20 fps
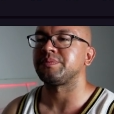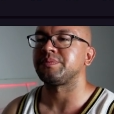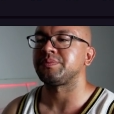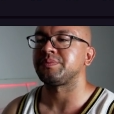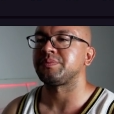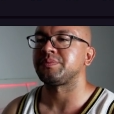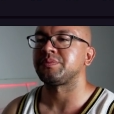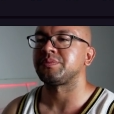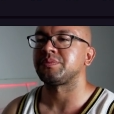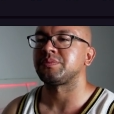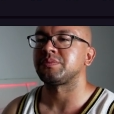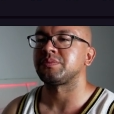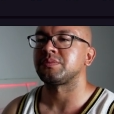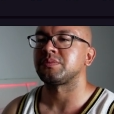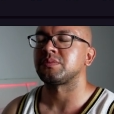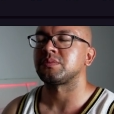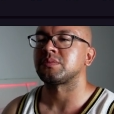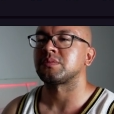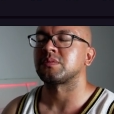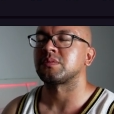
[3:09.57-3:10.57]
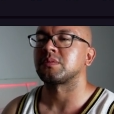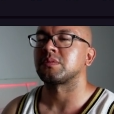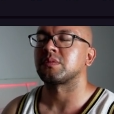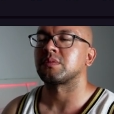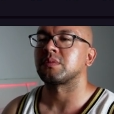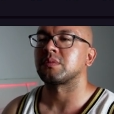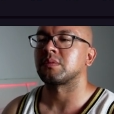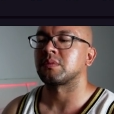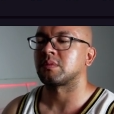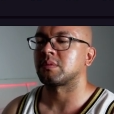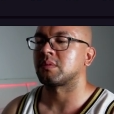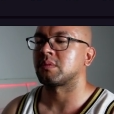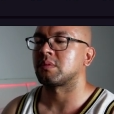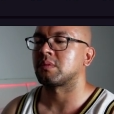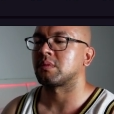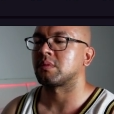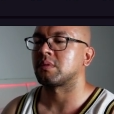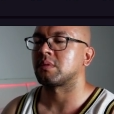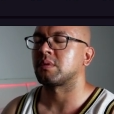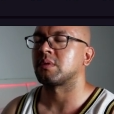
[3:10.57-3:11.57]

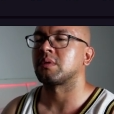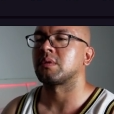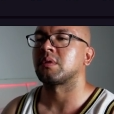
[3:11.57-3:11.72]
Nobody speaks.